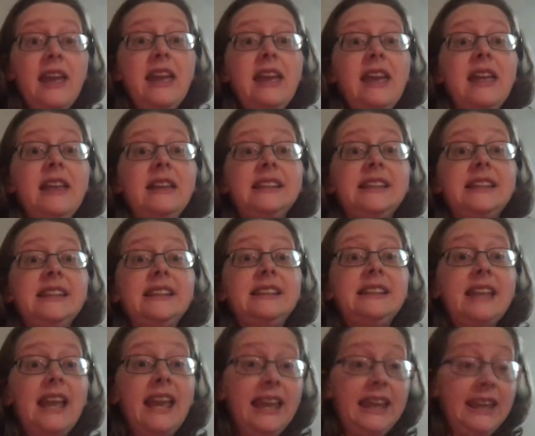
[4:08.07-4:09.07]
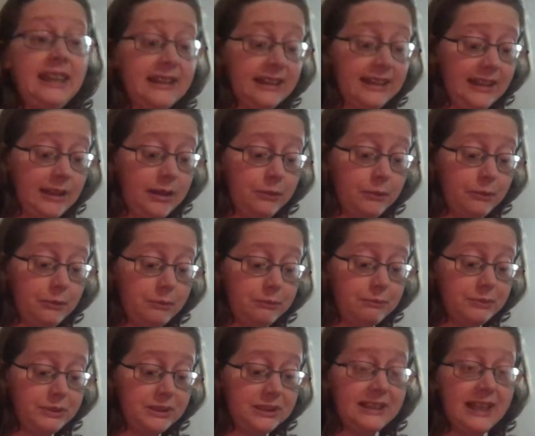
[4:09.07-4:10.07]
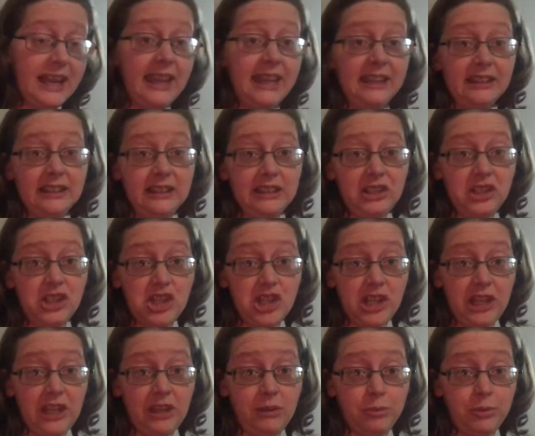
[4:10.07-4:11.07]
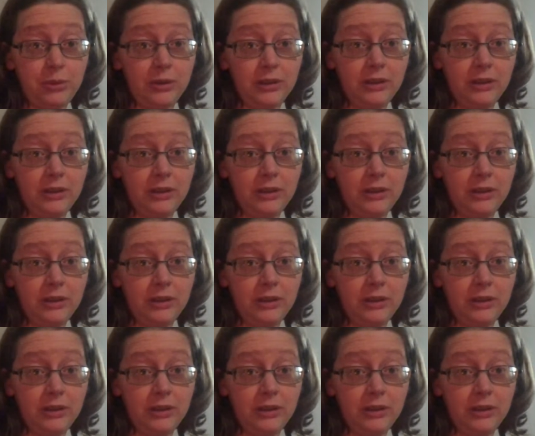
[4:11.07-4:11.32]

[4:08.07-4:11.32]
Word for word: insanely, insanely cheap.